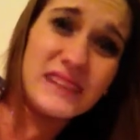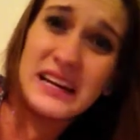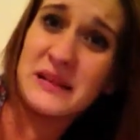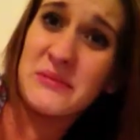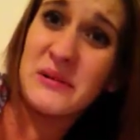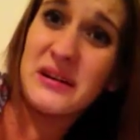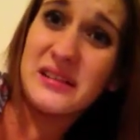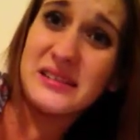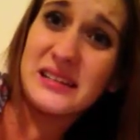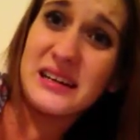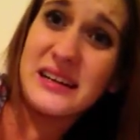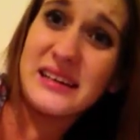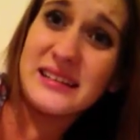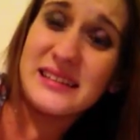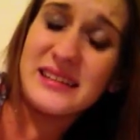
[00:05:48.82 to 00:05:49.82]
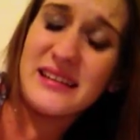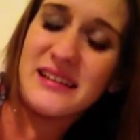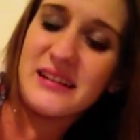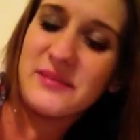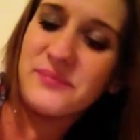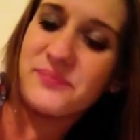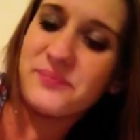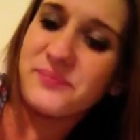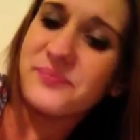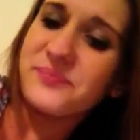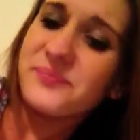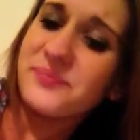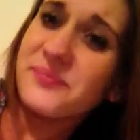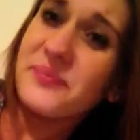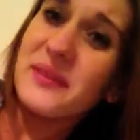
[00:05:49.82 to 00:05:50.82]
I apologize. Um,
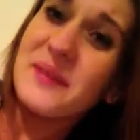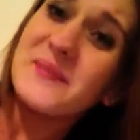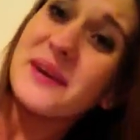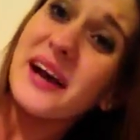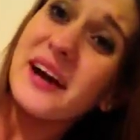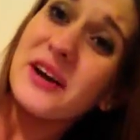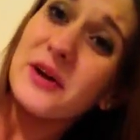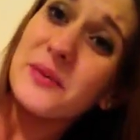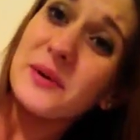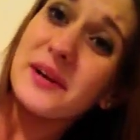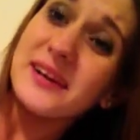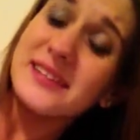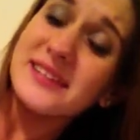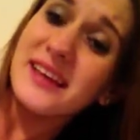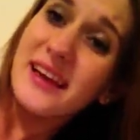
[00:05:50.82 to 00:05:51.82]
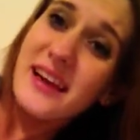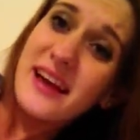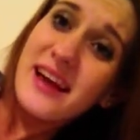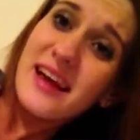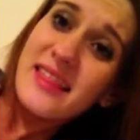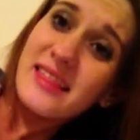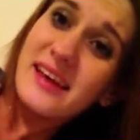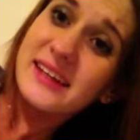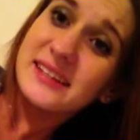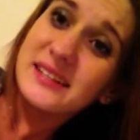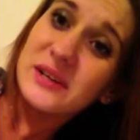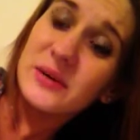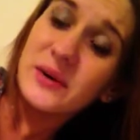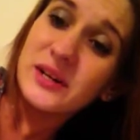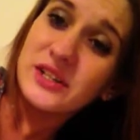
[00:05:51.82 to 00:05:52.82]
yeah, I hope you guys liked
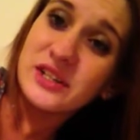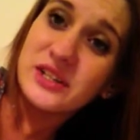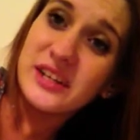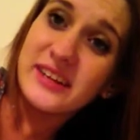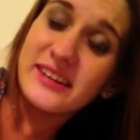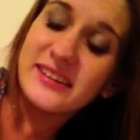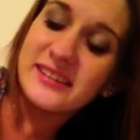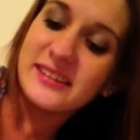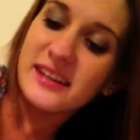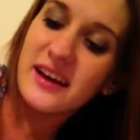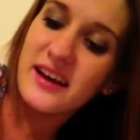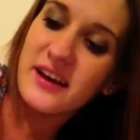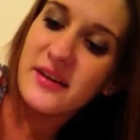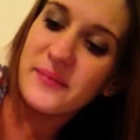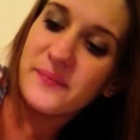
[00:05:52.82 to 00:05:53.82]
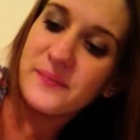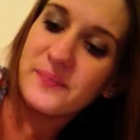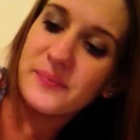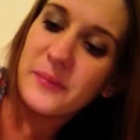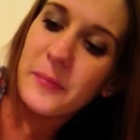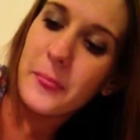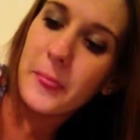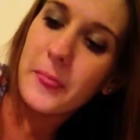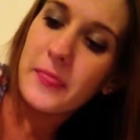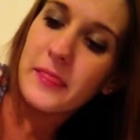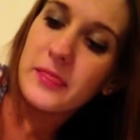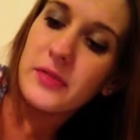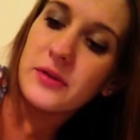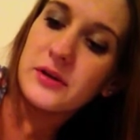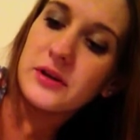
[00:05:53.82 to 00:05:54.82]
the questions. Um,
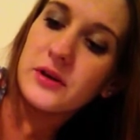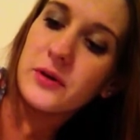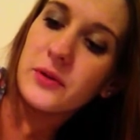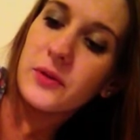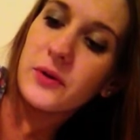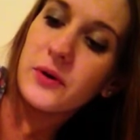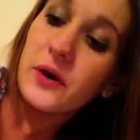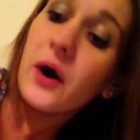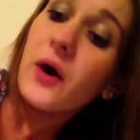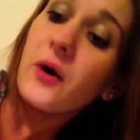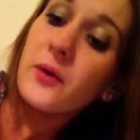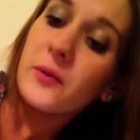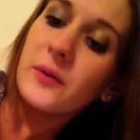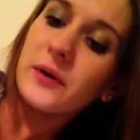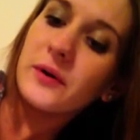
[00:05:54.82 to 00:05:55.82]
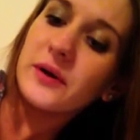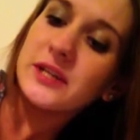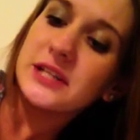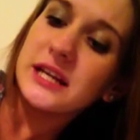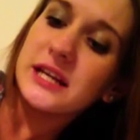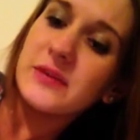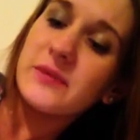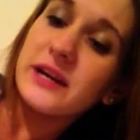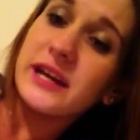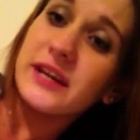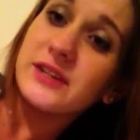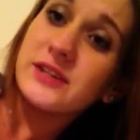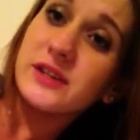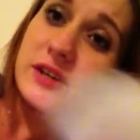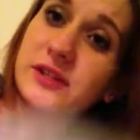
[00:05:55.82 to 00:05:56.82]
the, you know, the, oh, one question I did want to
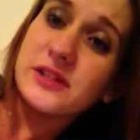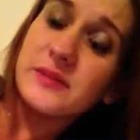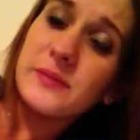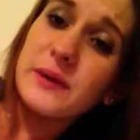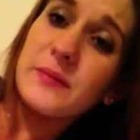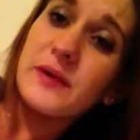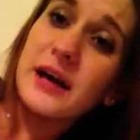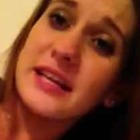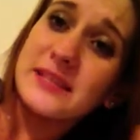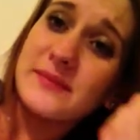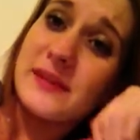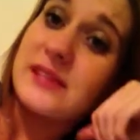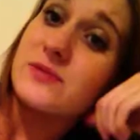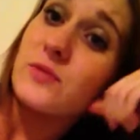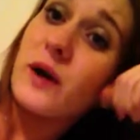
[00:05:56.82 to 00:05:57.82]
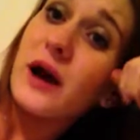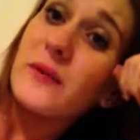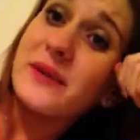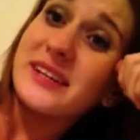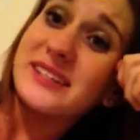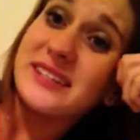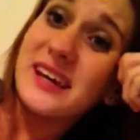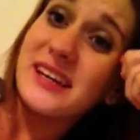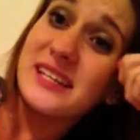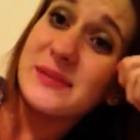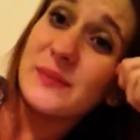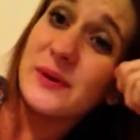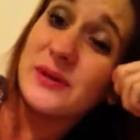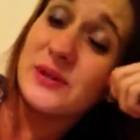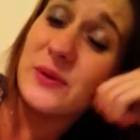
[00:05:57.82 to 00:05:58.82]
answer is people asked me is why we decided to
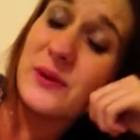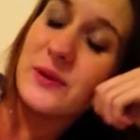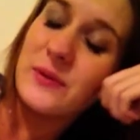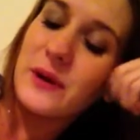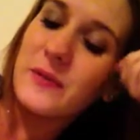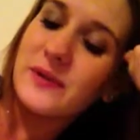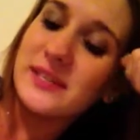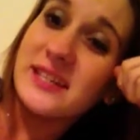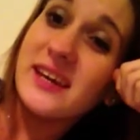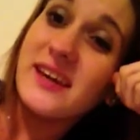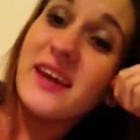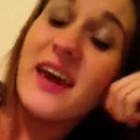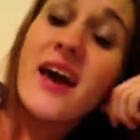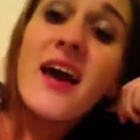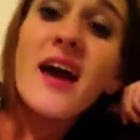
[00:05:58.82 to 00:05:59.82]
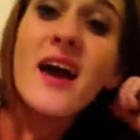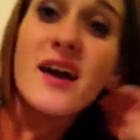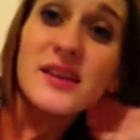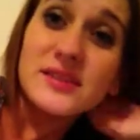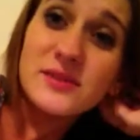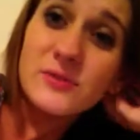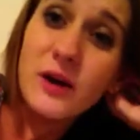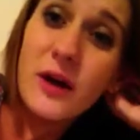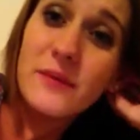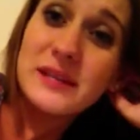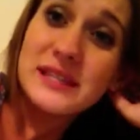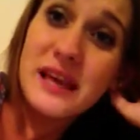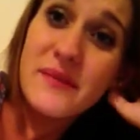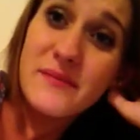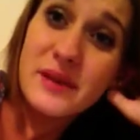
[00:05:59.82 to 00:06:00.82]
spell Zoeey the way we did. Robbie
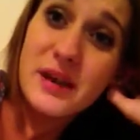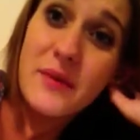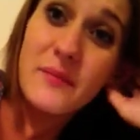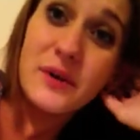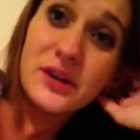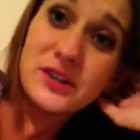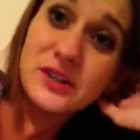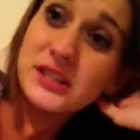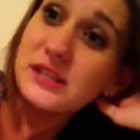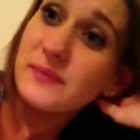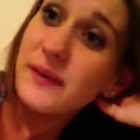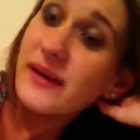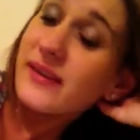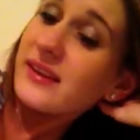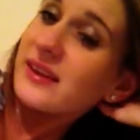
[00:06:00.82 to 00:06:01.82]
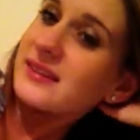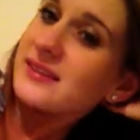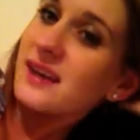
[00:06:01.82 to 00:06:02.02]
sent me a bunch of spellings.